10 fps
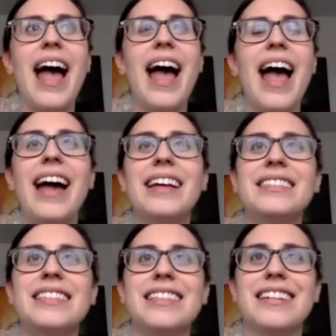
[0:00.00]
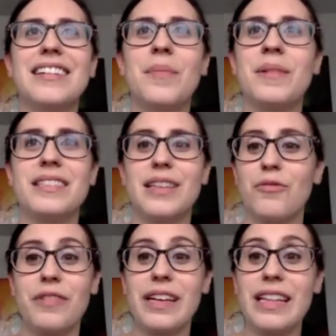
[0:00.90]
And I'm going to
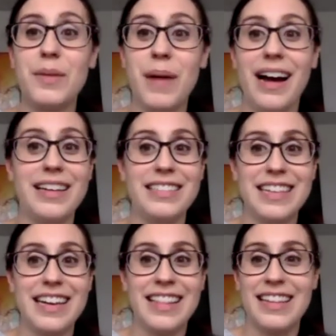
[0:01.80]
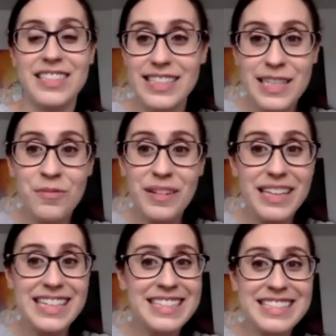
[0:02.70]
sound really bad saying this, I didn't
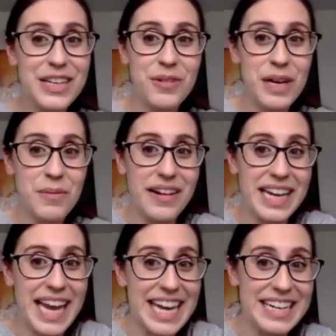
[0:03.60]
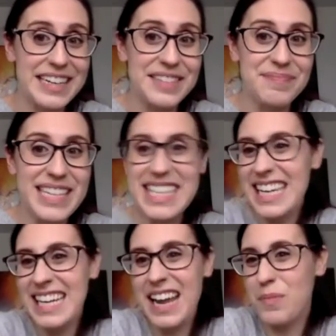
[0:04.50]
really consider anywhere in Canada because I
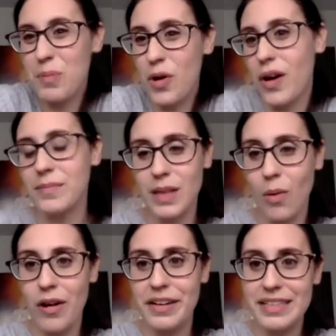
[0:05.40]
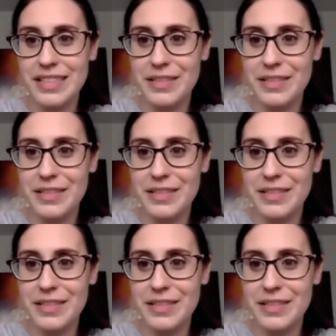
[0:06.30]
didn't have the programs I wanted.